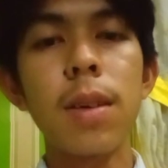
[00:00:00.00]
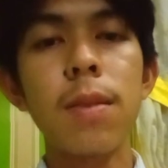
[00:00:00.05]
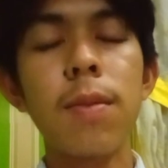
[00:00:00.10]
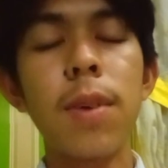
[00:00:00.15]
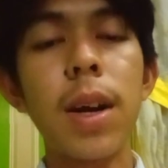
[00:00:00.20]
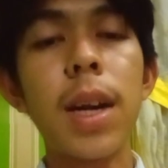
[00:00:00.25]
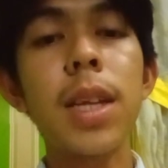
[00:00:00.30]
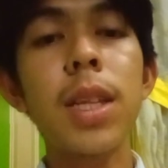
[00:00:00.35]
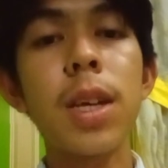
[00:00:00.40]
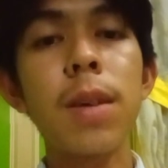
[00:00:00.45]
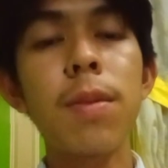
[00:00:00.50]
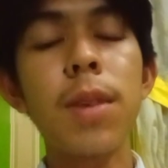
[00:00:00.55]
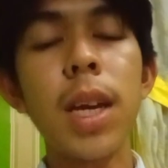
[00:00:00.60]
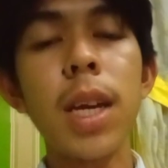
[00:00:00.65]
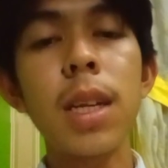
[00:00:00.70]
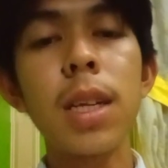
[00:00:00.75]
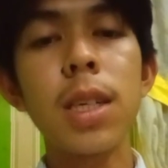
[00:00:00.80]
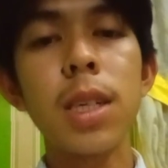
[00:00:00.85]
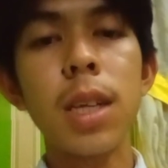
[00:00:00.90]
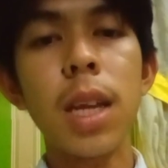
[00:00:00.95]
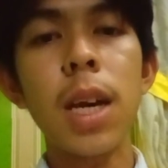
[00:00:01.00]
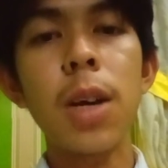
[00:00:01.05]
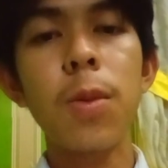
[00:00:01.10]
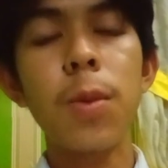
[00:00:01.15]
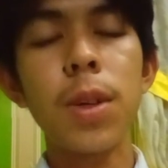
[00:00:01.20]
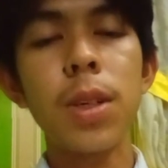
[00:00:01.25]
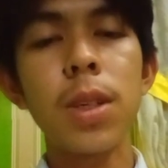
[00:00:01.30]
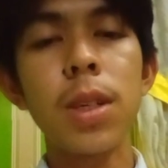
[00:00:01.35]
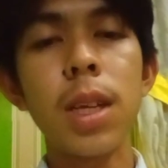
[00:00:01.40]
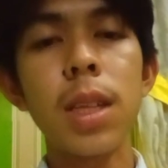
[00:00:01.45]
variety of the English
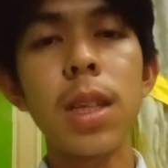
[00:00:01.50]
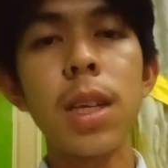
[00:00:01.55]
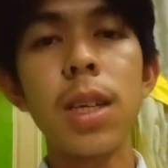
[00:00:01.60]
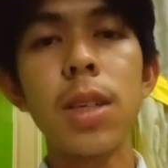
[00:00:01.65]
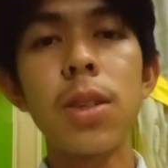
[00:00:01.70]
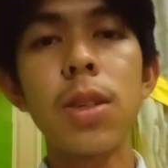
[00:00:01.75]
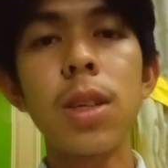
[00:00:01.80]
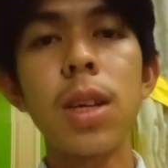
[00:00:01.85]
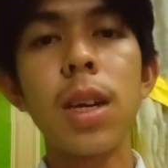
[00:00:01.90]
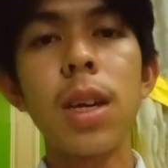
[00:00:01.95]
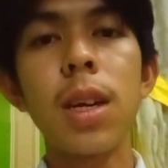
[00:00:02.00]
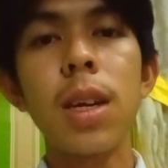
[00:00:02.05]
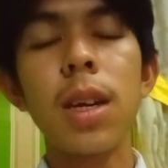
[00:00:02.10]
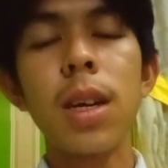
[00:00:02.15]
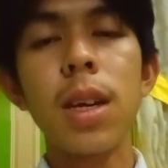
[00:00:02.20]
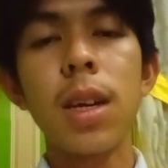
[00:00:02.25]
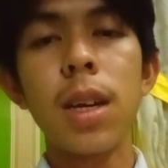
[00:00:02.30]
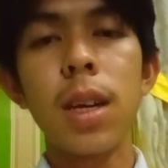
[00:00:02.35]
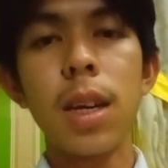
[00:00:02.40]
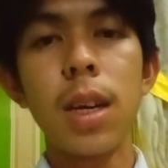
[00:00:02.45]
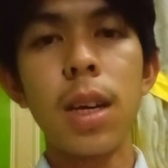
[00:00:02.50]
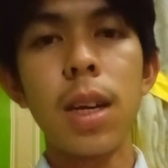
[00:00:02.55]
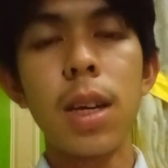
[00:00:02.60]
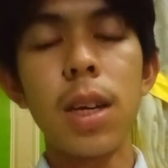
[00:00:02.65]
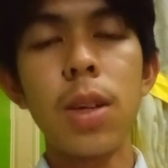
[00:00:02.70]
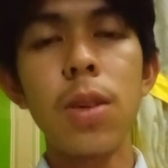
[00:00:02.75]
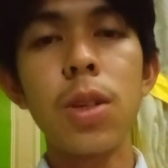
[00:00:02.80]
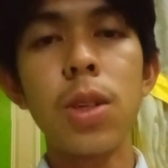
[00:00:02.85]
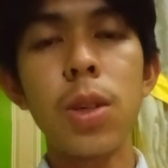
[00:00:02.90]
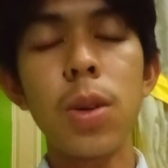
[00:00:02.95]
language that is
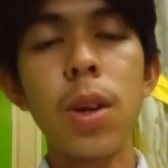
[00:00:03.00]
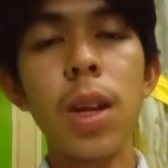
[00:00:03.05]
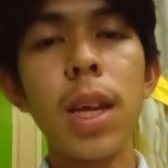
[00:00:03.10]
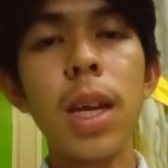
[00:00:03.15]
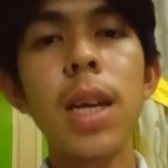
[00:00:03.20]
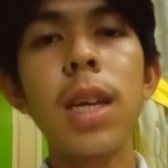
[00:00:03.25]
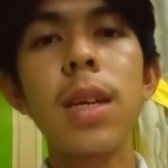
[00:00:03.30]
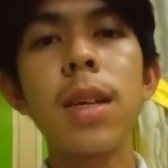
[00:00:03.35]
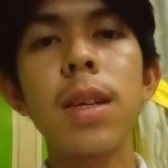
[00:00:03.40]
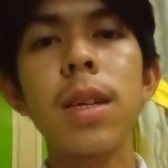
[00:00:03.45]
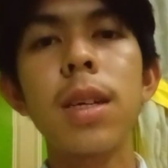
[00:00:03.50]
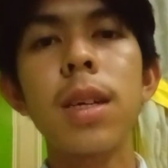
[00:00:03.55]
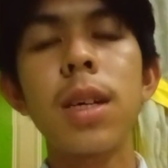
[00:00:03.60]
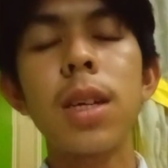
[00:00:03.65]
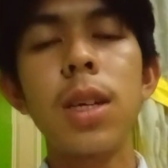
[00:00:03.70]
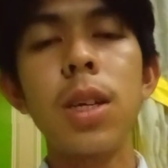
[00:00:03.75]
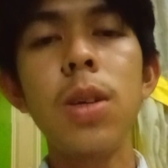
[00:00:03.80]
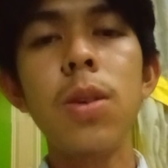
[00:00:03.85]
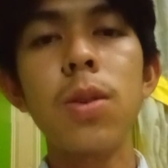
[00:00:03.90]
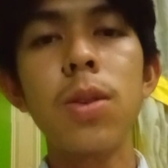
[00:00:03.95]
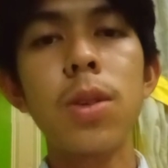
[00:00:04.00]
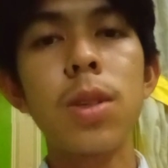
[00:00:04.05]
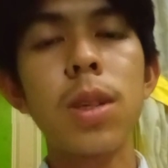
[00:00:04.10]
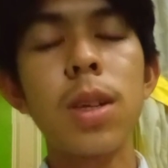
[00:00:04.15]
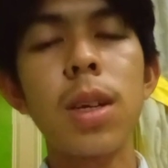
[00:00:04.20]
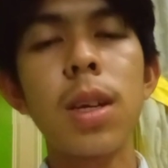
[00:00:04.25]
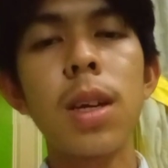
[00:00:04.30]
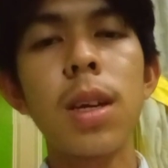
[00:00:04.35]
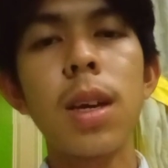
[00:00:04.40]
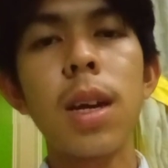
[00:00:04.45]
usually
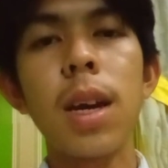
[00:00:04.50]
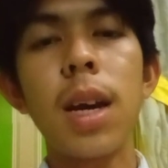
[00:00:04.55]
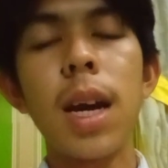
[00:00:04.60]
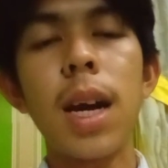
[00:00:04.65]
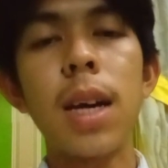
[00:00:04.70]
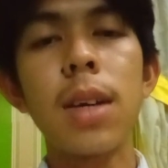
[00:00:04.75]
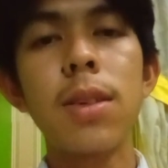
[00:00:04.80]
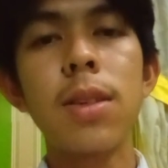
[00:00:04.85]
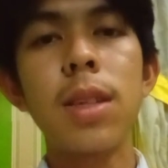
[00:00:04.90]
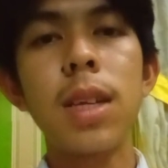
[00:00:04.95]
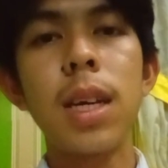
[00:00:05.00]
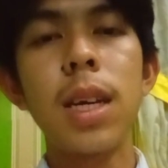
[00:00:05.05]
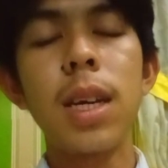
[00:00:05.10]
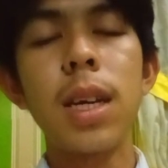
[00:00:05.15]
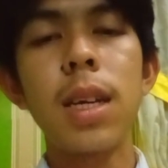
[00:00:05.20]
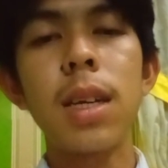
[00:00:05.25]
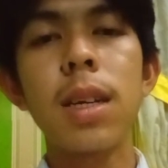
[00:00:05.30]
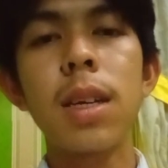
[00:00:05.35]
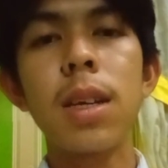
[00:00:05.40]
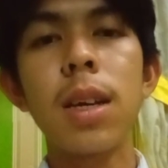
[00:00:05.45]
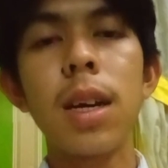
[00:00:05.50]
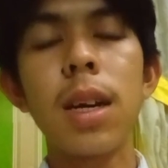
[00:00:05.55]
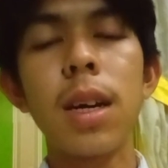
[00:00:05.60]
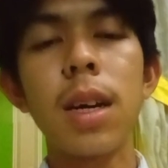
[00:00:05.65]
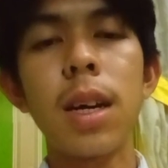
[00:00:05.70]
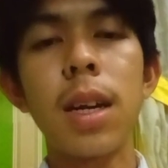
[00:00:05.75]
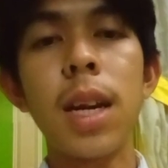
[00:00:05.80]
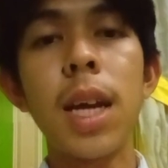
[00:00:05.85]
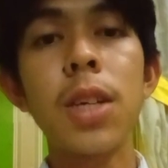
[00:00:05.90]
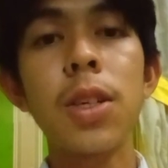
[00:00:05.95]
used as the
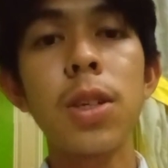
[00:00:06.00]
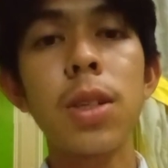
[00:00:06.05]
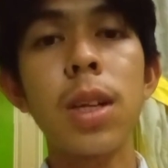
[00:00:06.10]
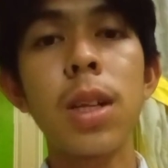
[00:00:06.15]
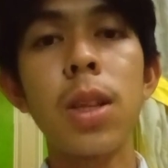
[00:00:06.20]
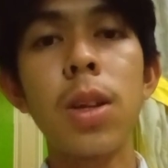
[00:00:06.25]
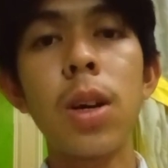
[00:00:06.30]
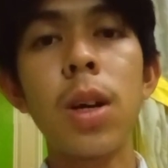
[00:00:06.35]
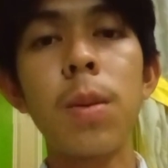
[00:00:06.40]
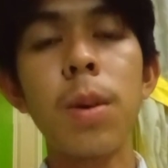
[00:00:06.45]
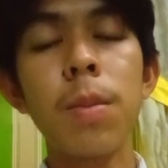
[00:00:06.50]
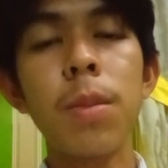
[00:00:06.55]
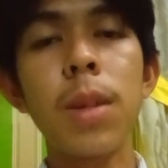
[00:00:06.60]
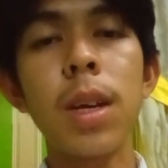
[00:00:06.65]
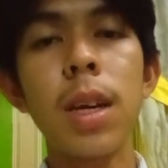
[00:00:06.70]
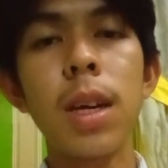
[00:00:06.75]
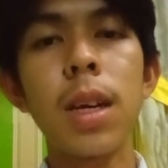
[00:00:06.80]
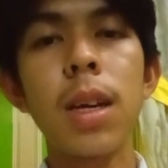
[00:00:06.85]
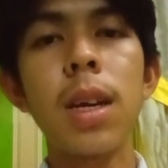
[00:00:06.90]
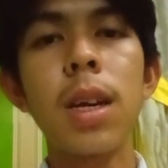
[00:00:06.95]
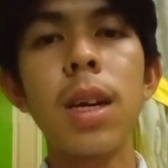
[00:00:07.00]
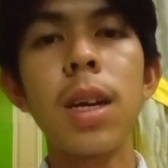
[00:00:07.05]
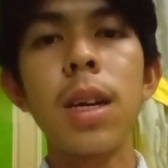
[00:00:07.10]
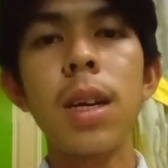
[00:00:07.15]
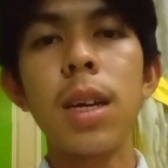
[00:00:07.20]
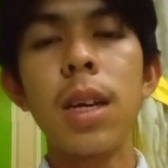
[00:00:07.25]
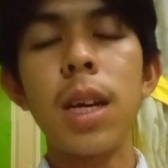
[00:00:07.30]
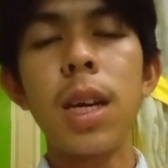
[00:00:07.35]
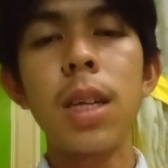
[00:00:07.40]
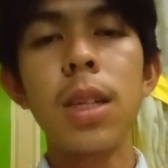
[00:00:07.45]
national norm of the
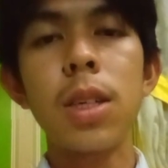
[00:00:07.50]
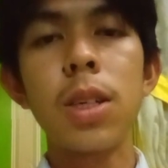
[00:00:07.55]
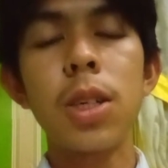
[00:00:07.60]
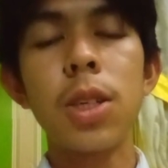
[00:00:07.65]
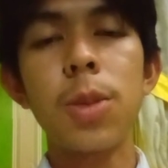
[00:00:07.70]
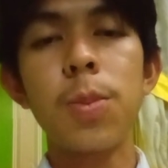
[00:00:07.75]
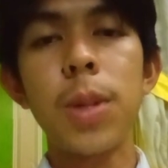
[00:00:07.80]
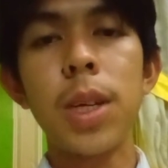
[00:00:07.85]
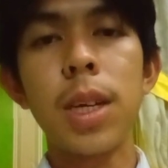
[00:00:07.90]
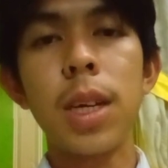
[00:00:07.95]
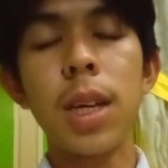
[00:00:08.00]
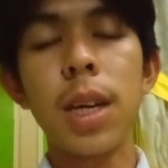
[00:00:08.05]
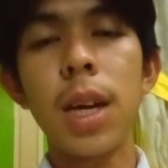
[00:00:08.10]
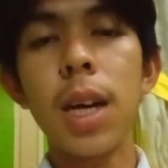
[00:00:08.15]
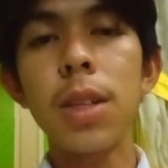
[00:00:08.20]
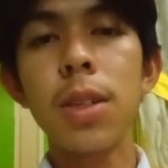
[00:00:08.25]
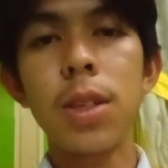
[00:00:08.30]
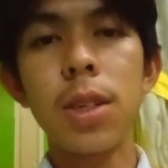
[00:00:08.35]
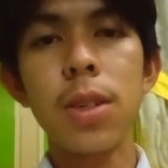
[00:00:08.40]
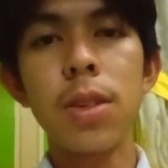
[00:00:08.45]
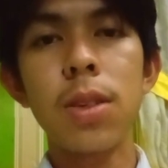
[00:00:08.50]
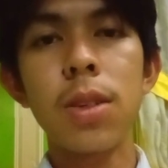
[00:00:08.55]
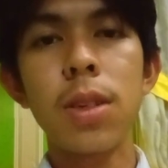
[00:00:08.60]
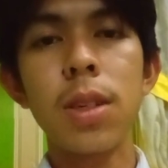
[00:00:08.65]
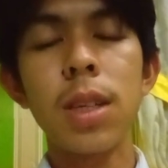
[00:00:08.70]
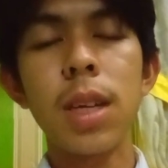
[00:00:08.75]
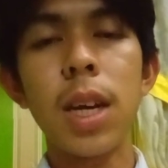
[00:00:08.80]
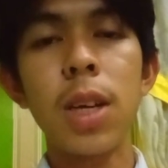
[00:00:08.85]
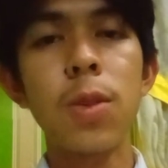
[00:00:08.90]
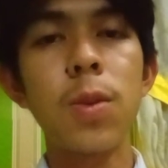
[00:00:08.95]
English speaking countries.
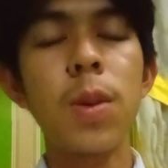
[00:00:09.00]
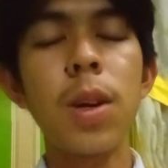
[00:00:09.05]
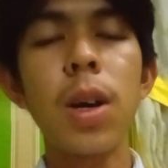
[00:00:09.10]
As